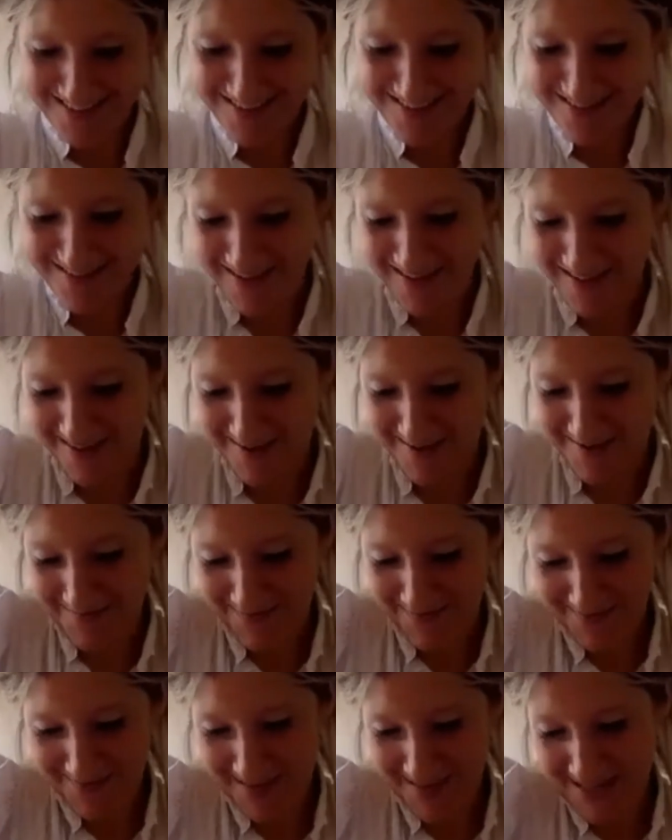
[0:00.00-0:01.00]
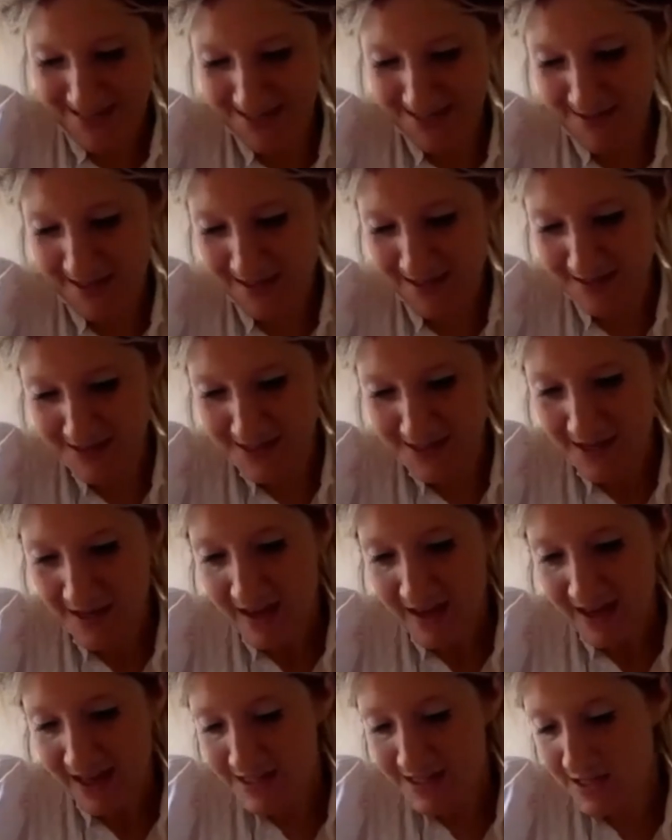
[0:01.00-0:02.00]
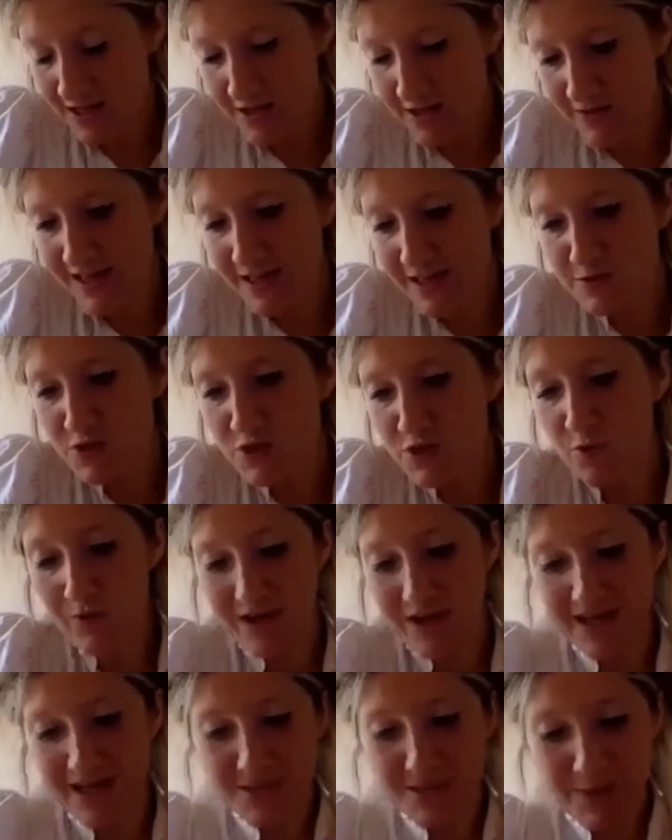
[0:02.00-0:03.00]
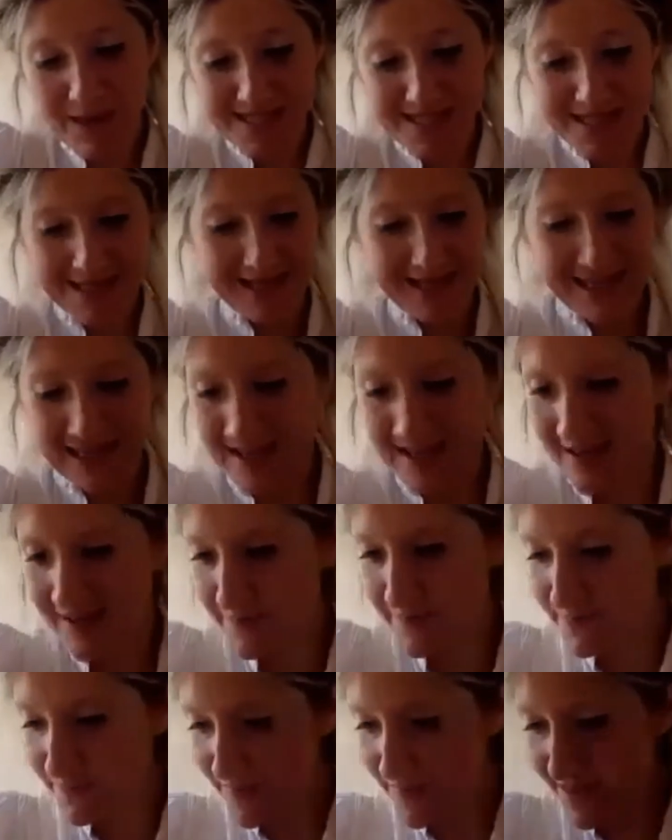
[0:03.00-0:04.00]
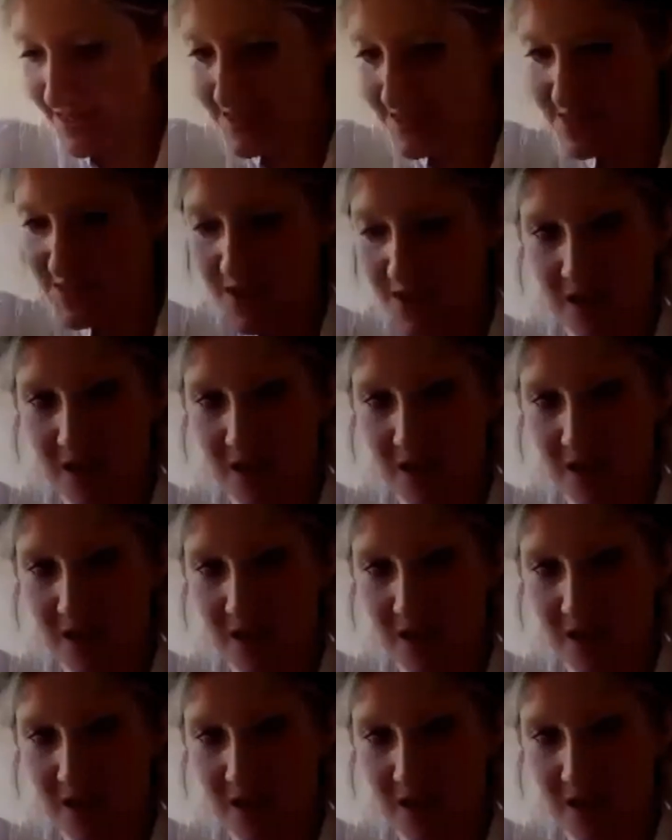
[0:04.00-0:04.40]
No, it's kind of, it's you. It's basically, it's.